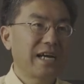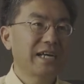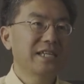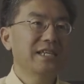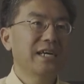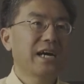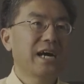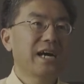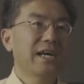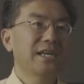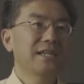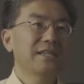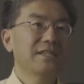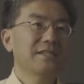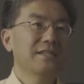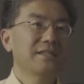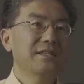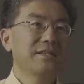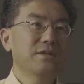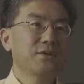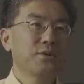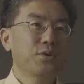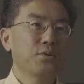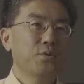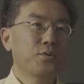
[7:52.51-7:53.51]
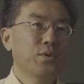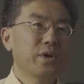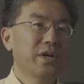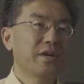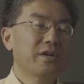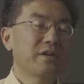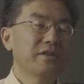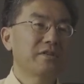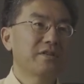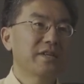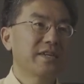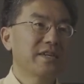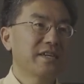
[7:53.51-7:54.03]
island
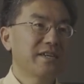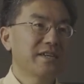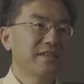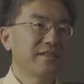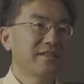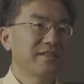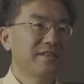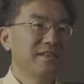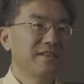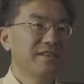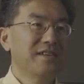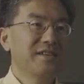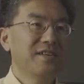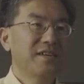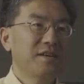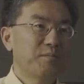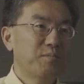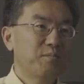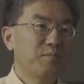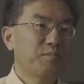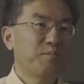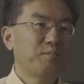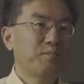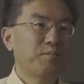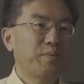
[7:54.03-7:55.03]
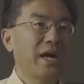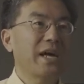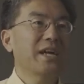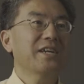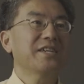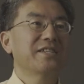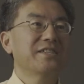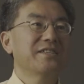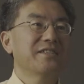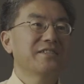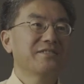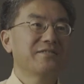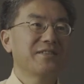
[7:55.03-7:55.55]
where they can
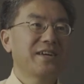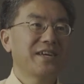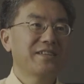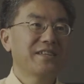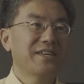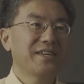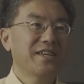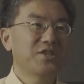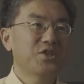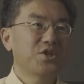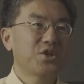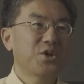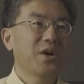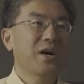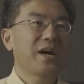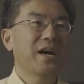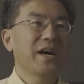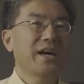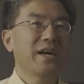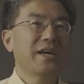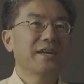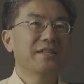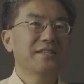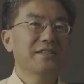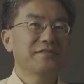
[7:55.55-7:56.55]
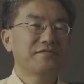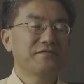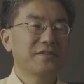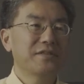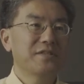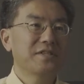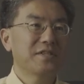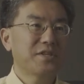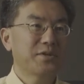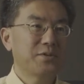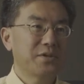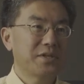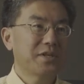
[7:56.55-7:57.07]
practice, right? They can try
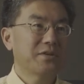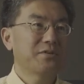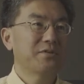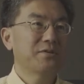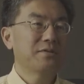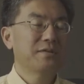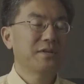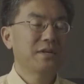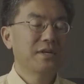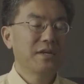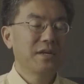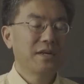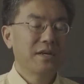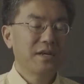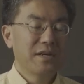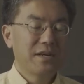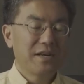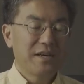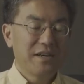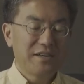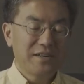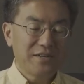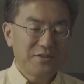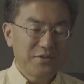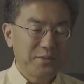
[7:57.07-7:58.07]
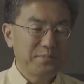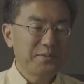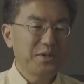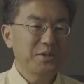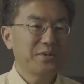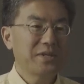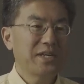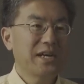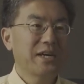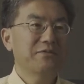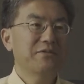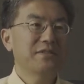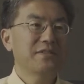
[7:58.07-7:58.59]
different
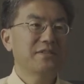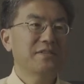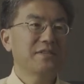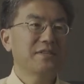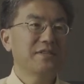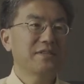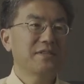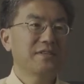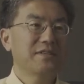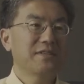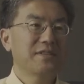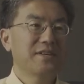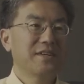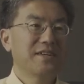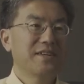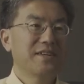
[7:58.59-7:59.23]
cryptocurrencies